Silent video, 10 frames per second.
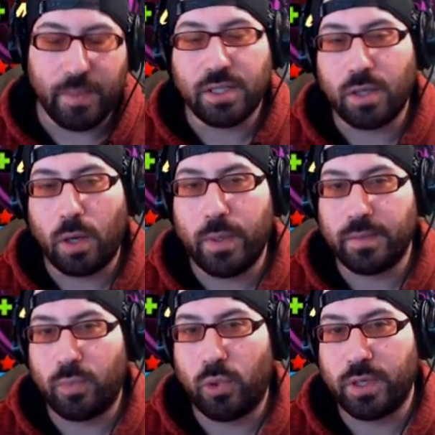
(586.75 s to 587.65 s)
It's just always
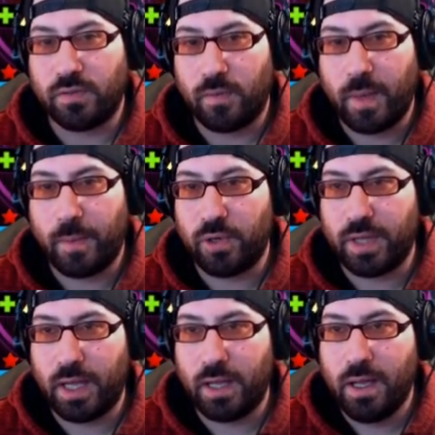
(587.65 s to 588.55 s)
important to remember
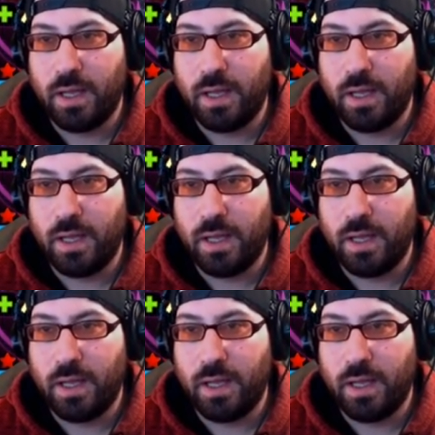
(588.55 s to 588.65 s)
that